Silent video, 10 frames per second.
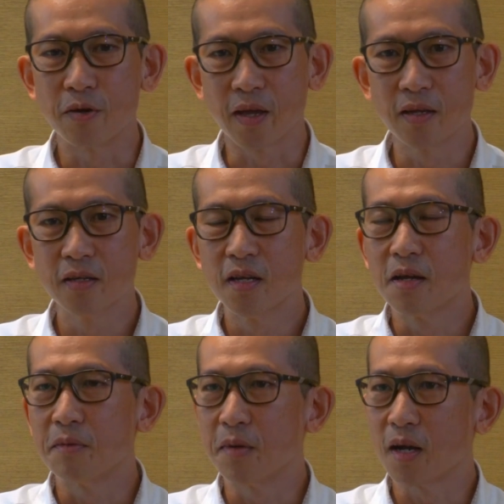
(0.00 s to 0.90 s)
Okay.
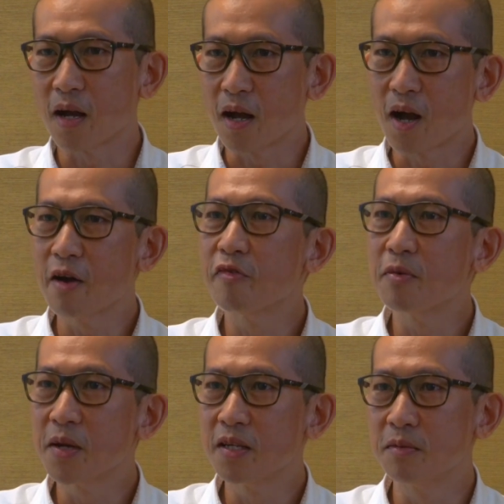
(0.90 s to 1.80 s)

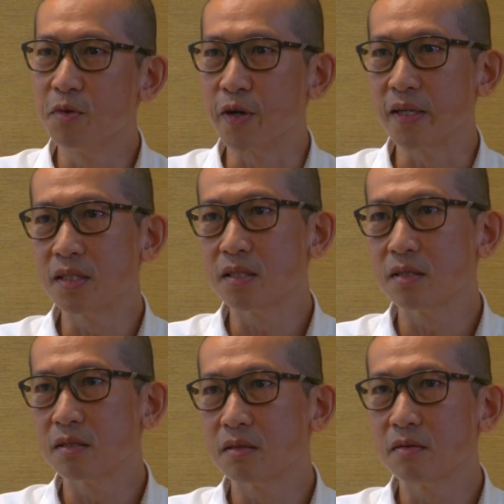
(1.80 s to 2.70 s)
However, made in
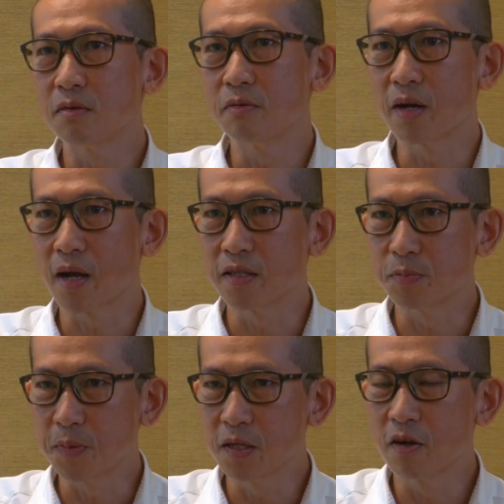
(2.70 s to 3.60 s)
Moris, when
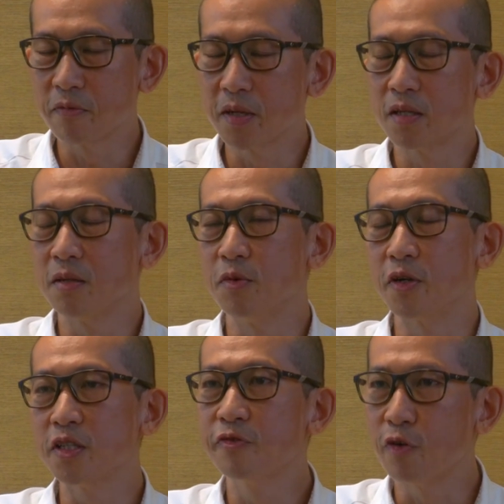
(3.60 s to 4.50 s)
I speak of made
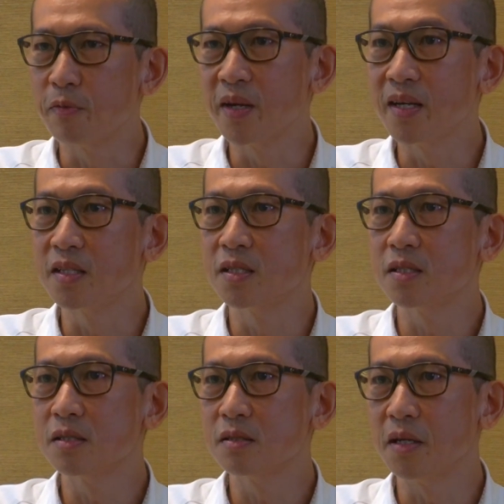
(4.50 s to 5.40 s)
in Moris, for me,
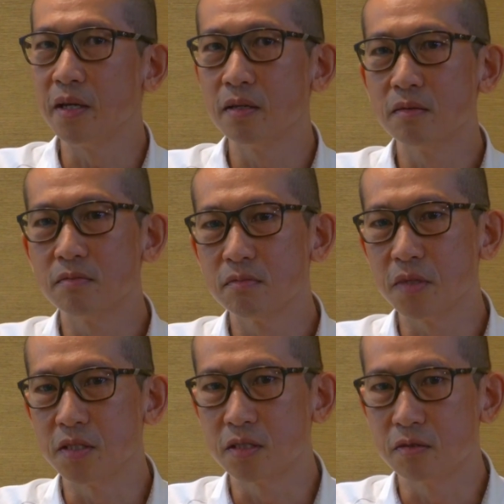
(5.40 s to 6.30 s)

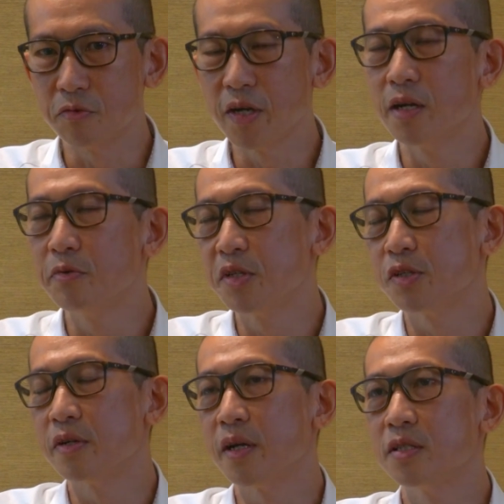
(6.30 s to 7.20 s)
it really
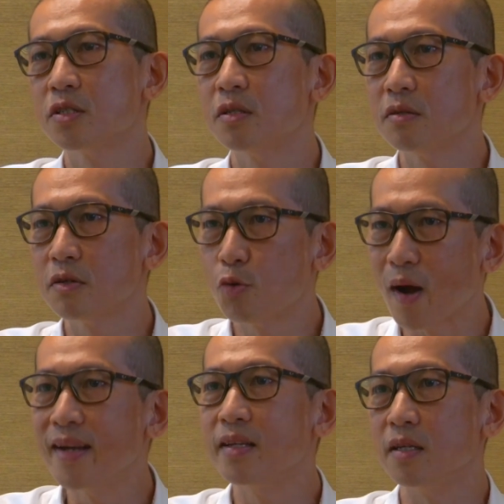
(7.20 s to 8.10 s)
resonates
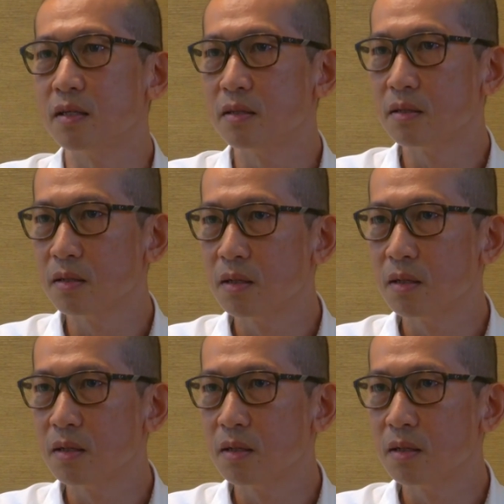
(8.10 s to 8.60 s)
quality.